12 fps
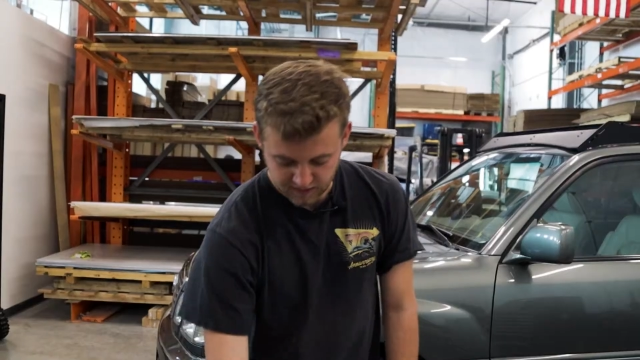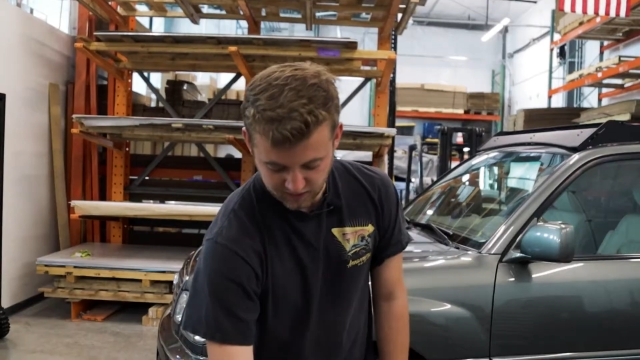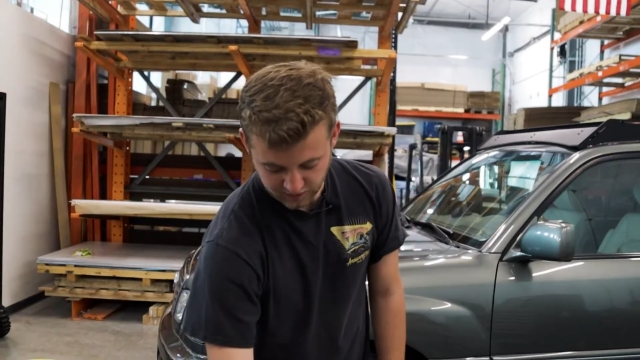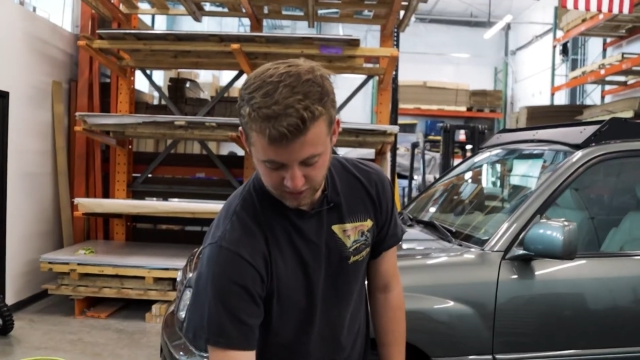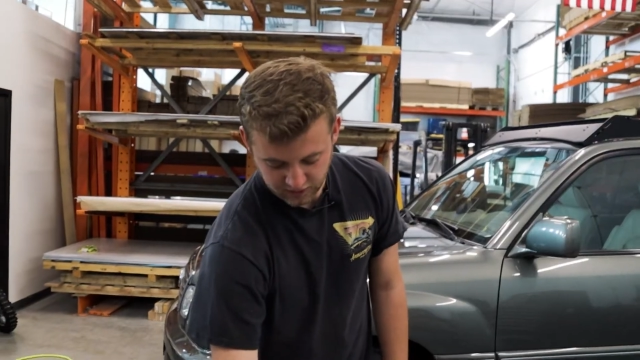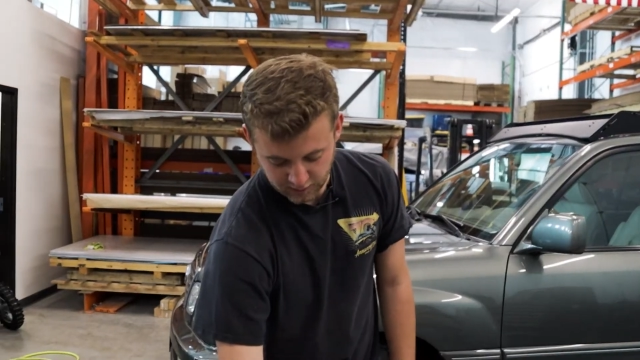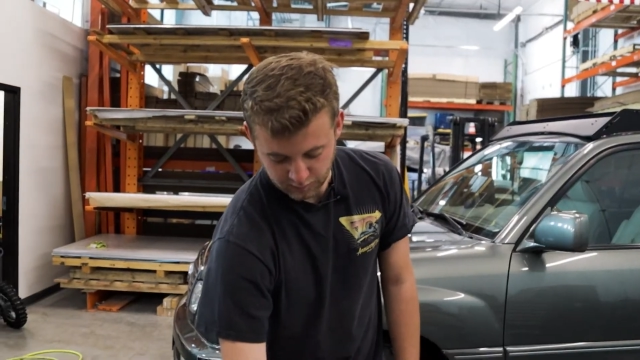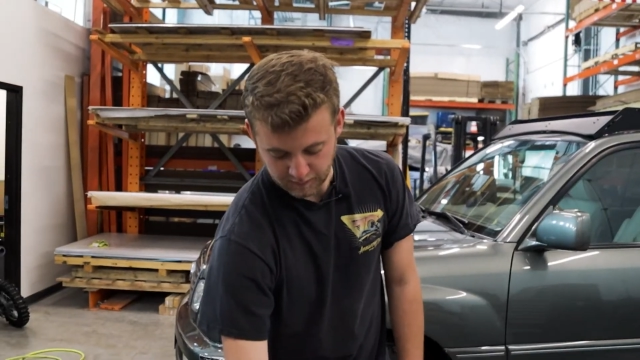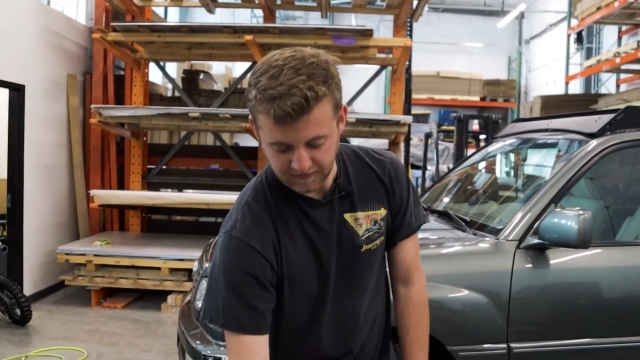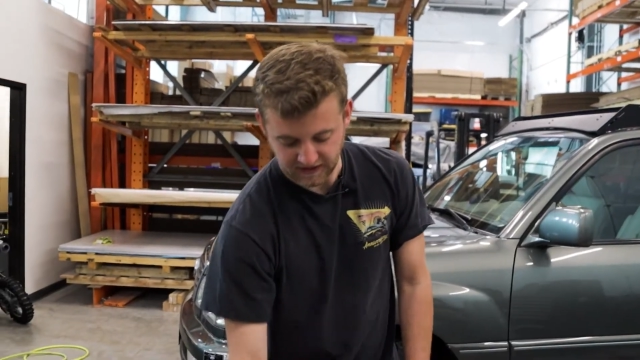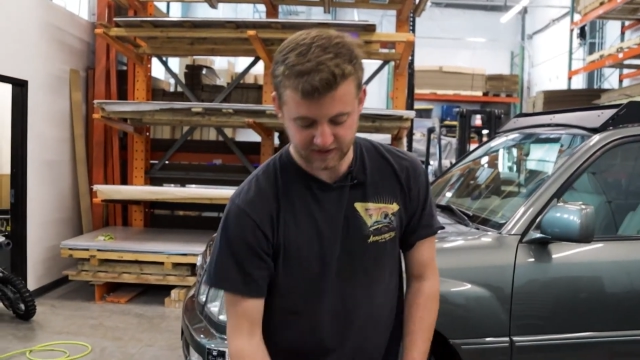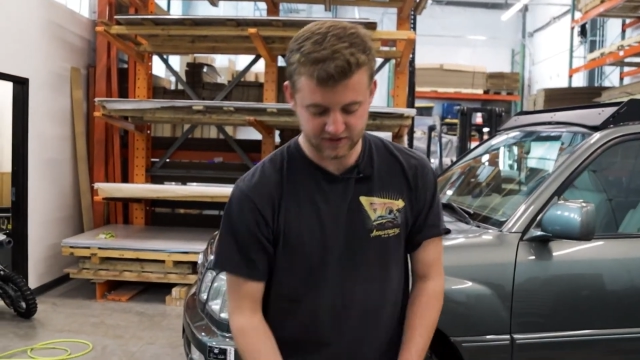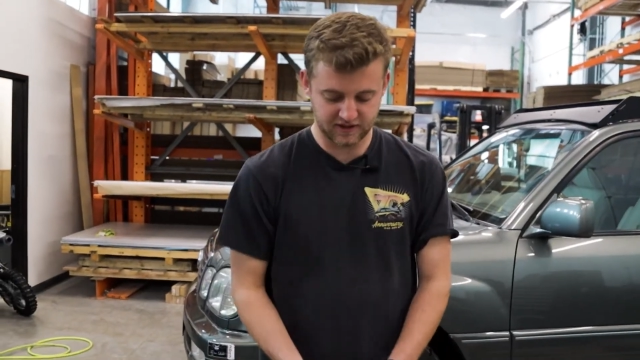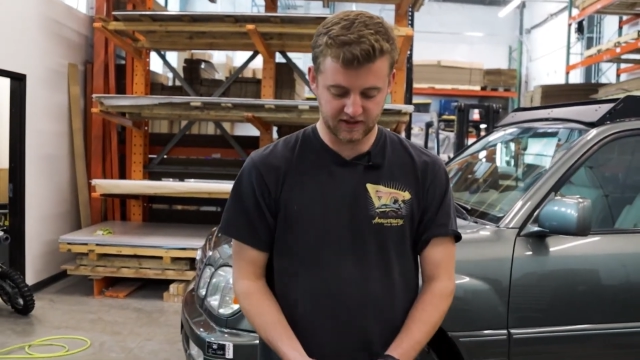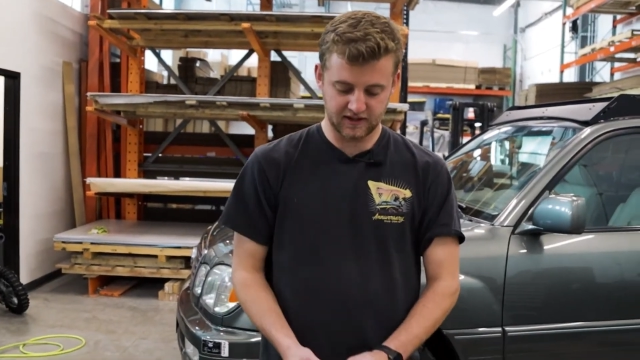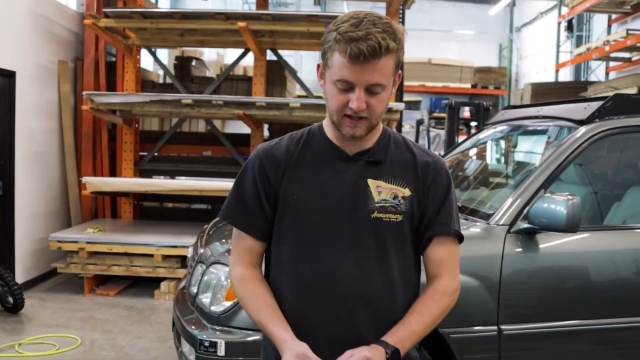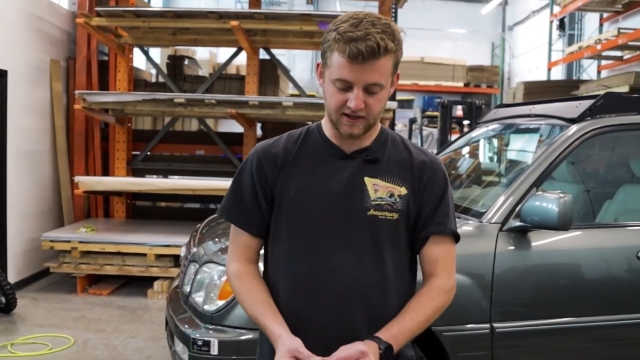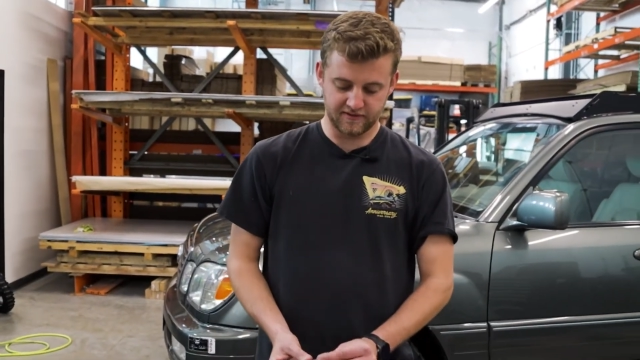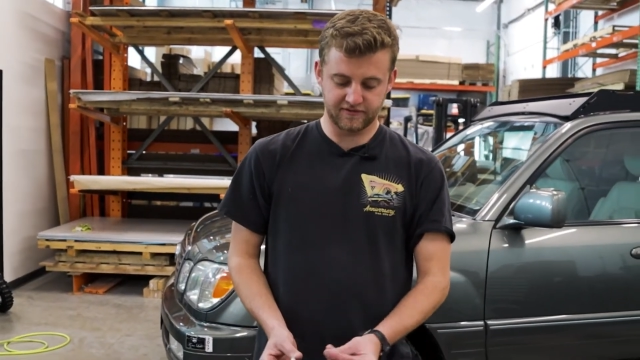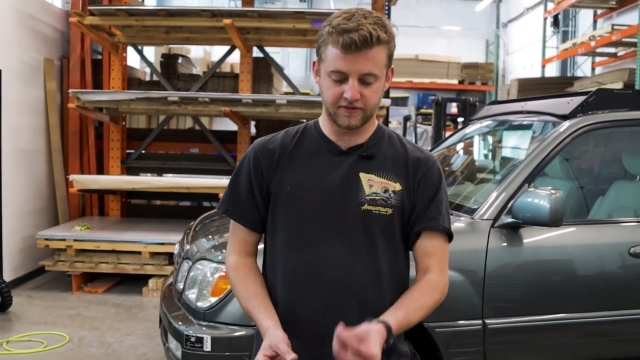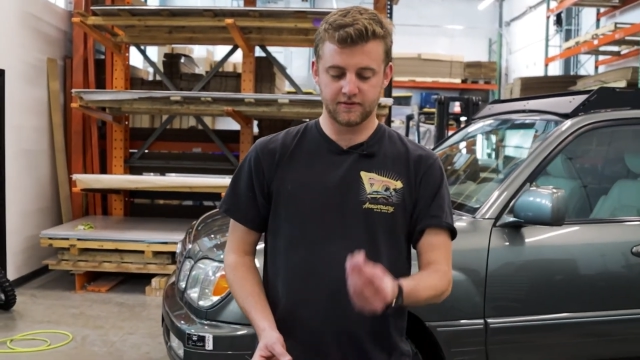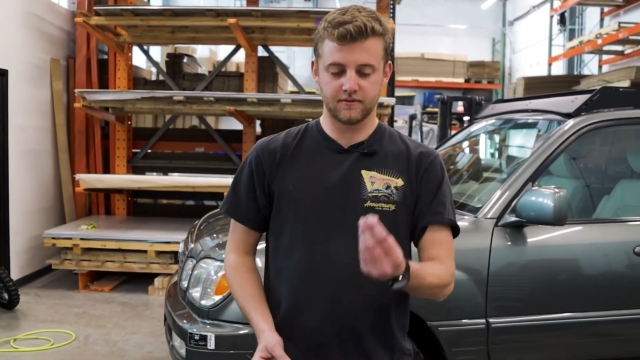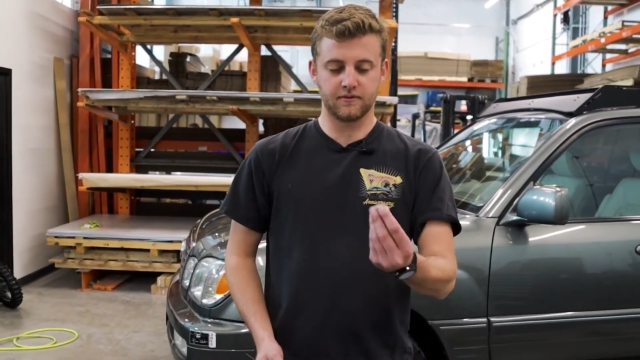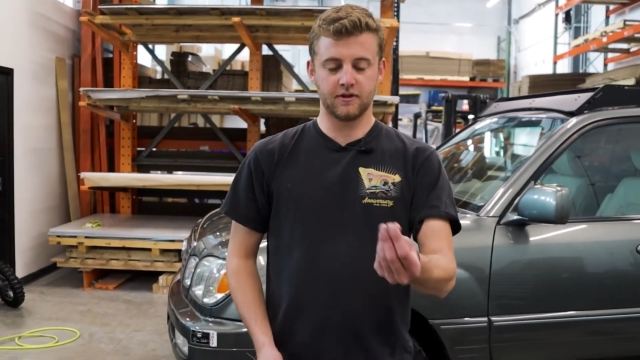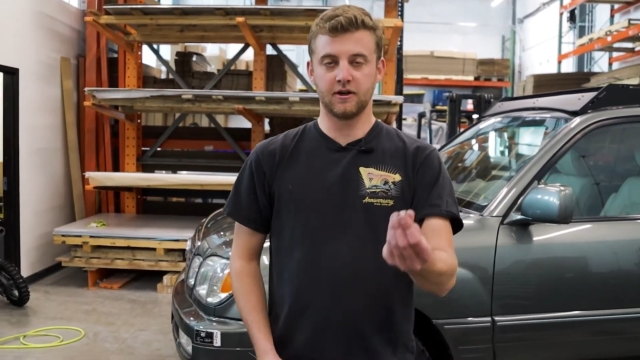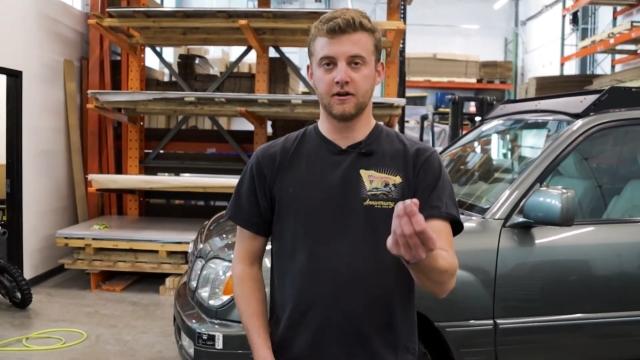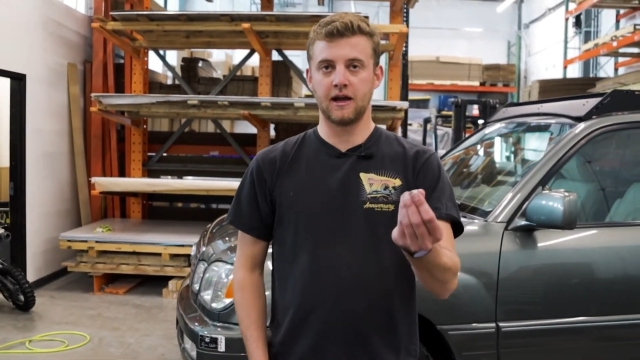So in your hardware package you're going to have your